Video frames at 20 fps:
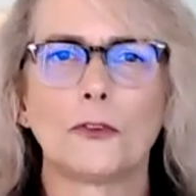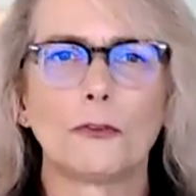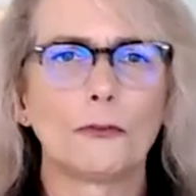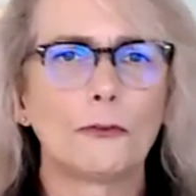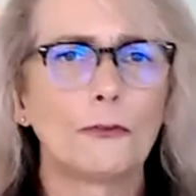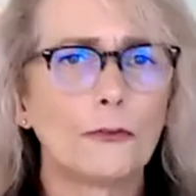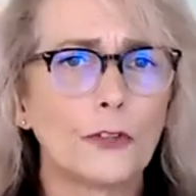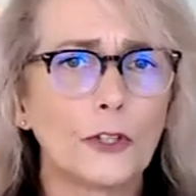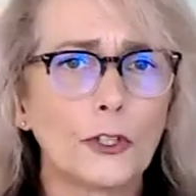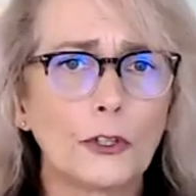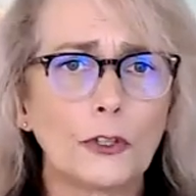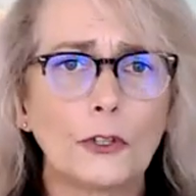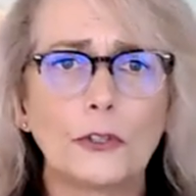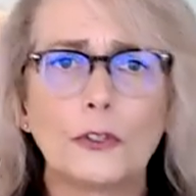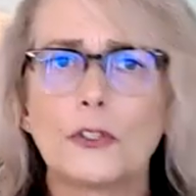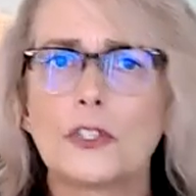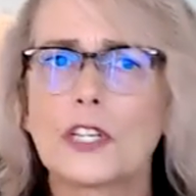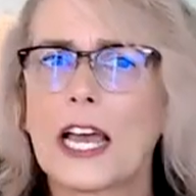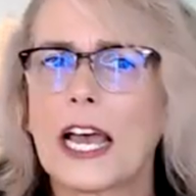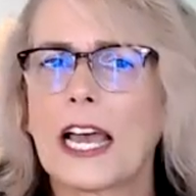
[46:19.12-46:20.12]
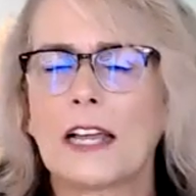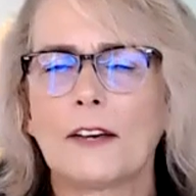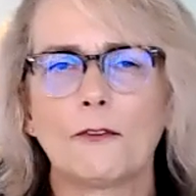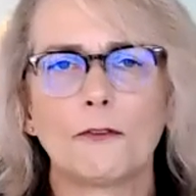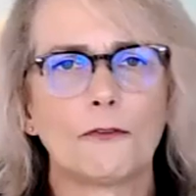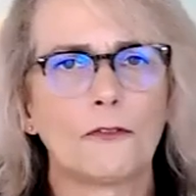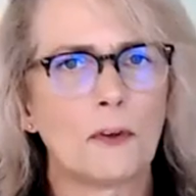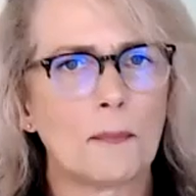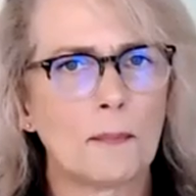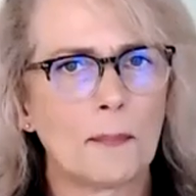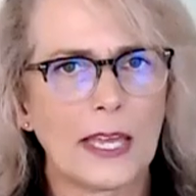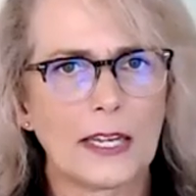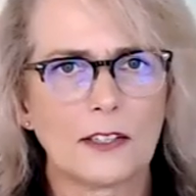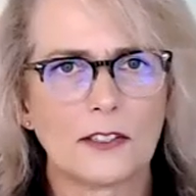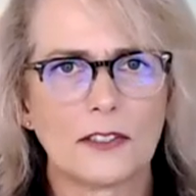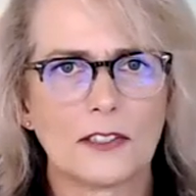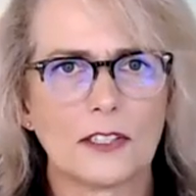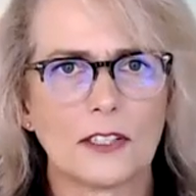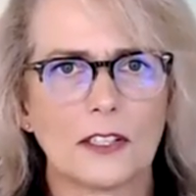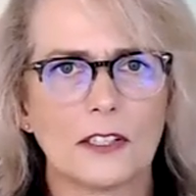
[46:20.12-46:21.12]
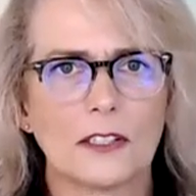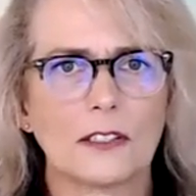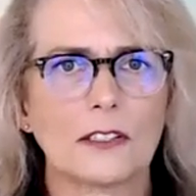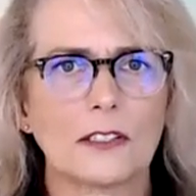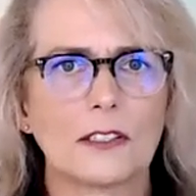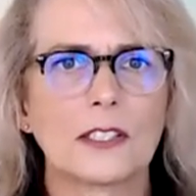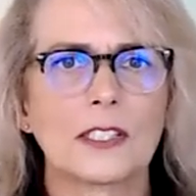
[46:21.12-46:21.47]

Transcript: food and for medicines.